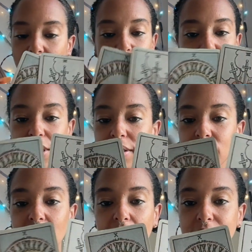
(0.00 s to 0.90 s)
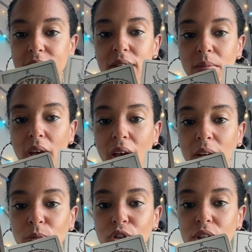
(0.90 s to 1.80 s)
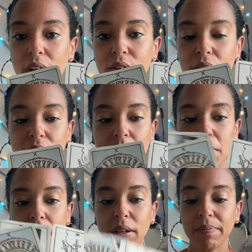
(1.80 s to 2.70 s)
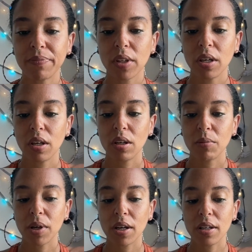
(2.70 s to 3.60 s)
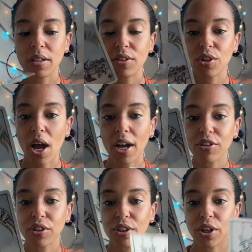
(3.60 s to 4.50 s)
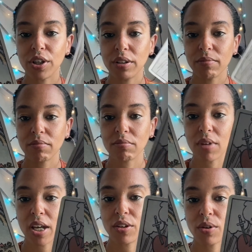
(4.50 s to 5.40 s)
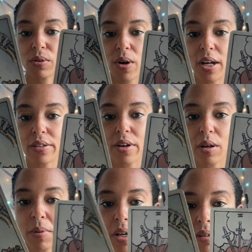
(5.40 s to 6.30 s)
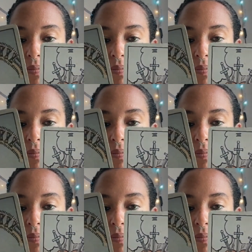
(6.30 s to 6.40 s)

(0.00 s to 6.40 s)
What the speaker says: a recent loss of some kind, but you're not talking about it because you're actually hurt and you don't know how to talk about it.